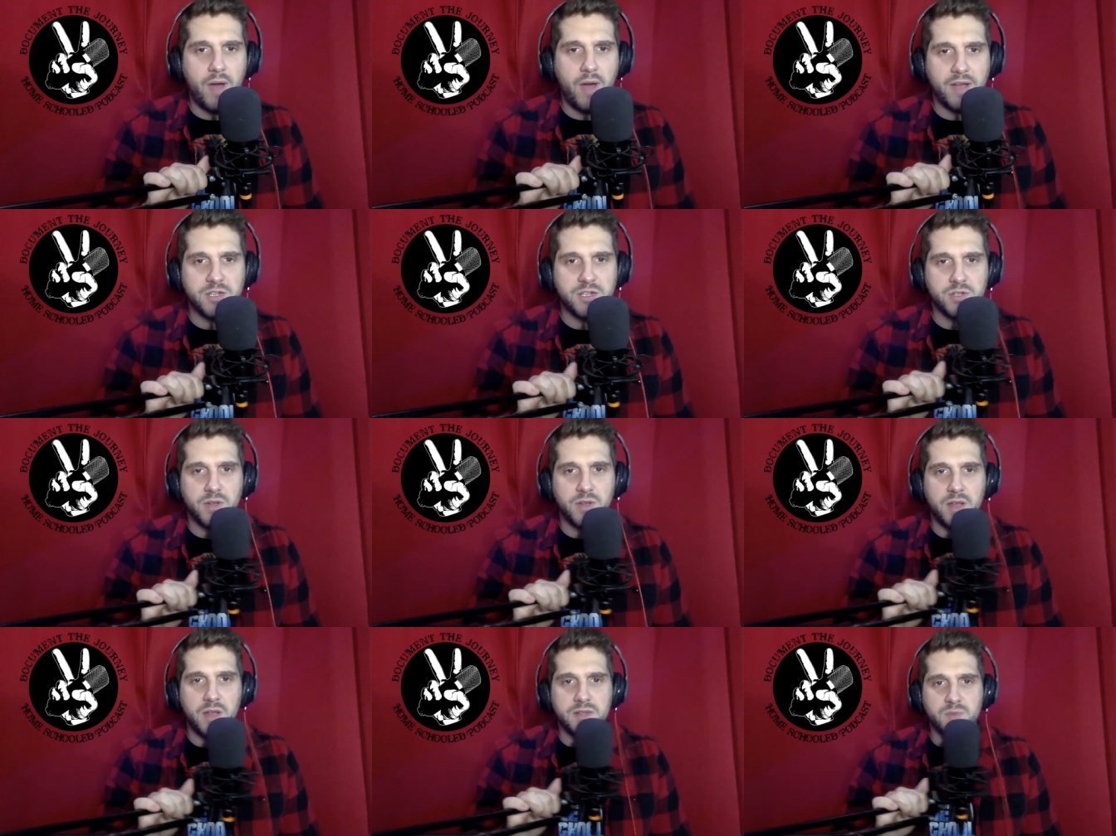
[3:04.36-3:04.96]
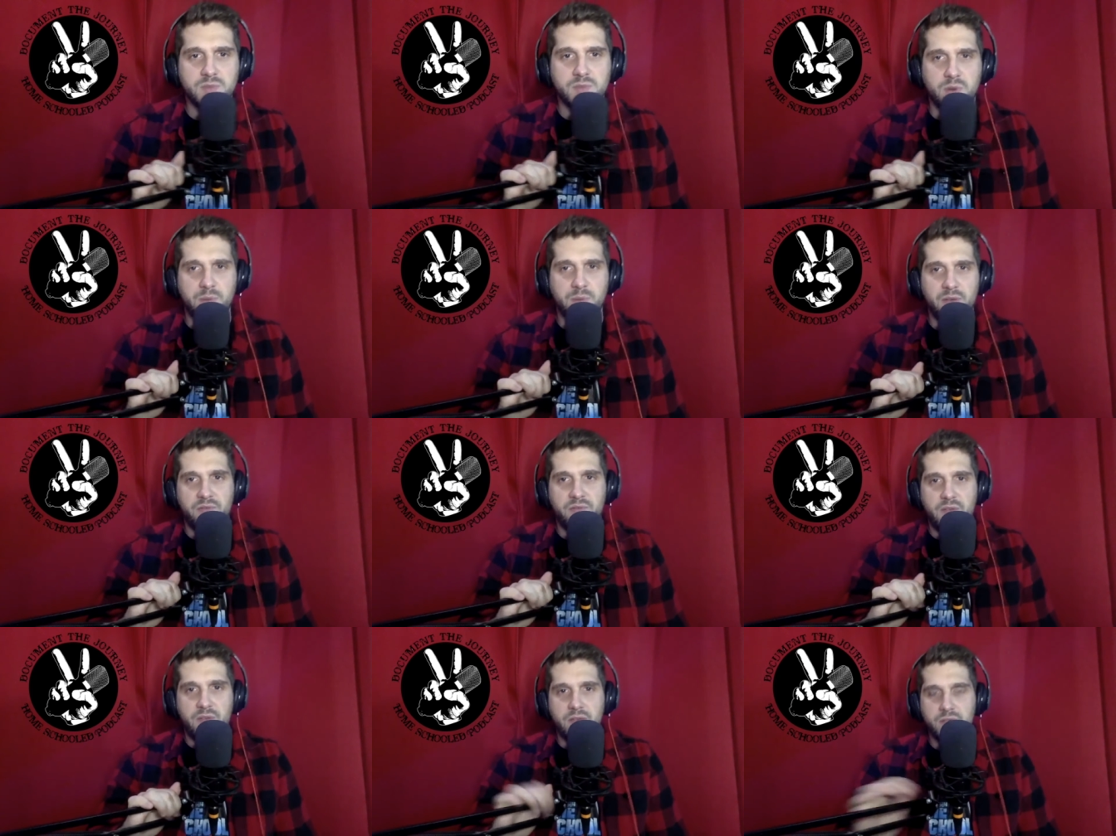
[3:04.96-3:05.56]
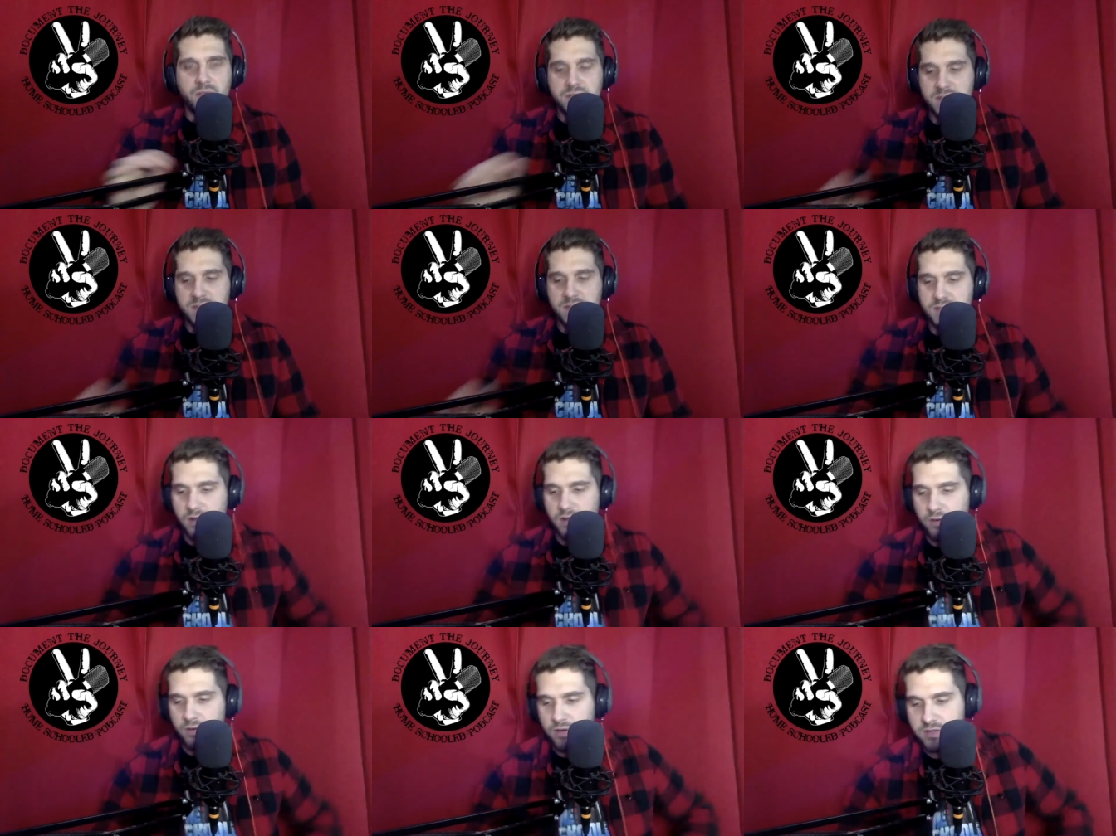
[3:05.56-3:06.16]
actually. It's one of my favorites.
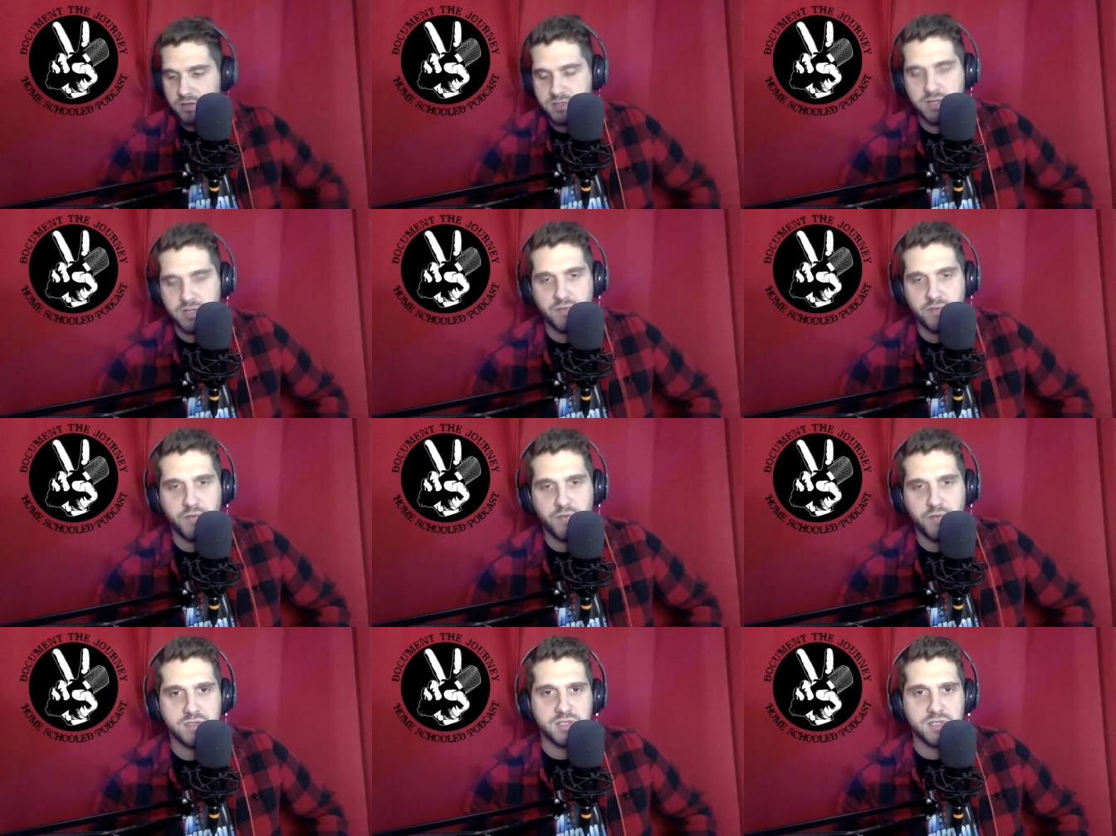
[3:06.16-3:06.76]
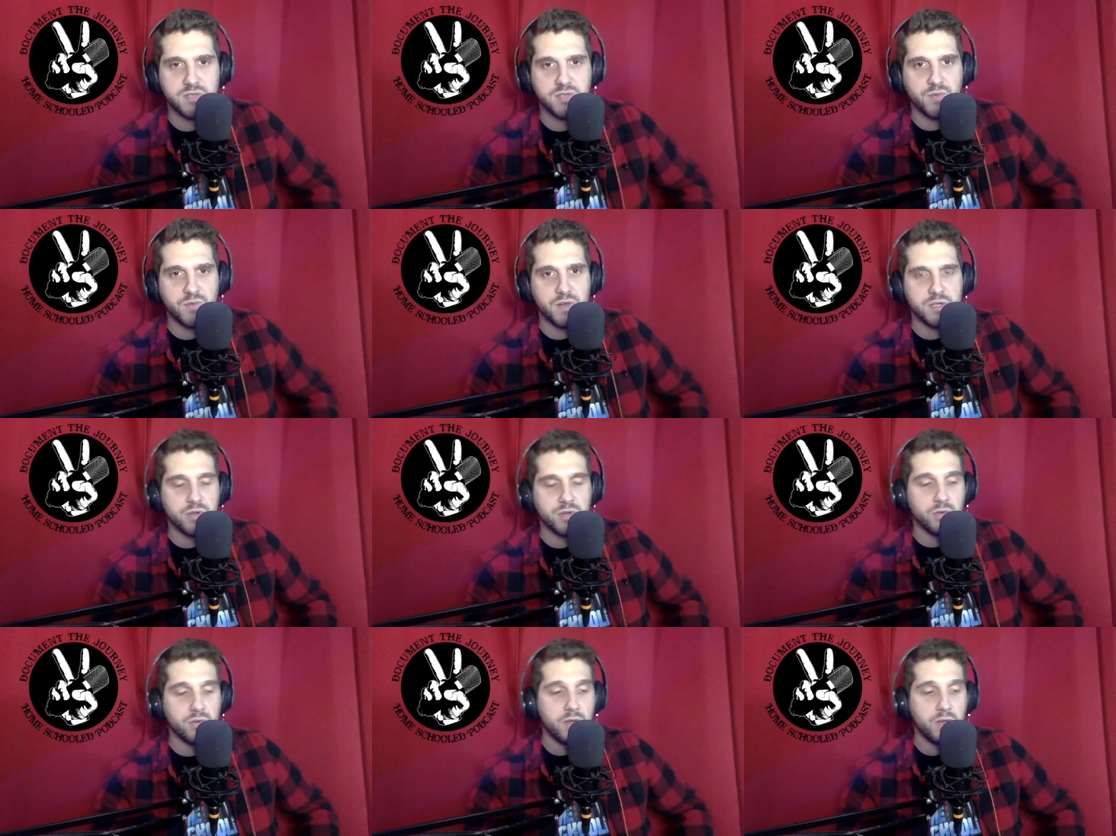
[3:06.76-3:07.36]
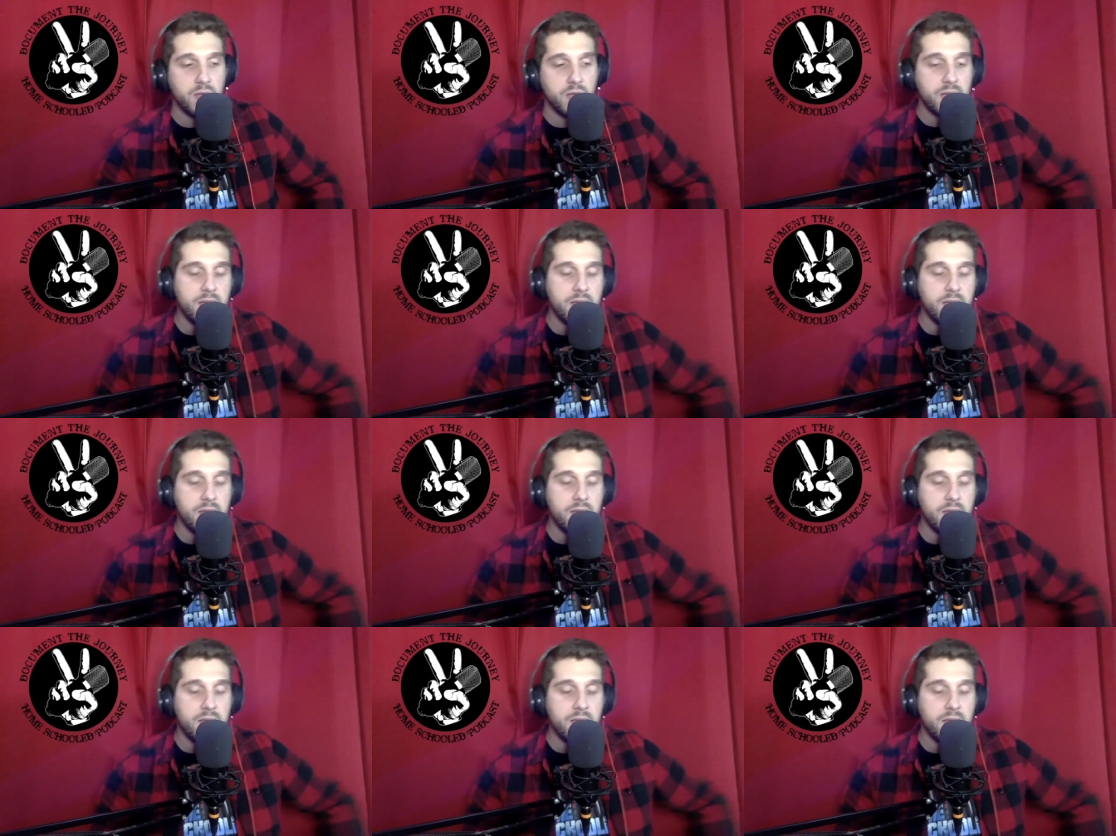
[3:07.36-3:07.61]
It's our first. It's original.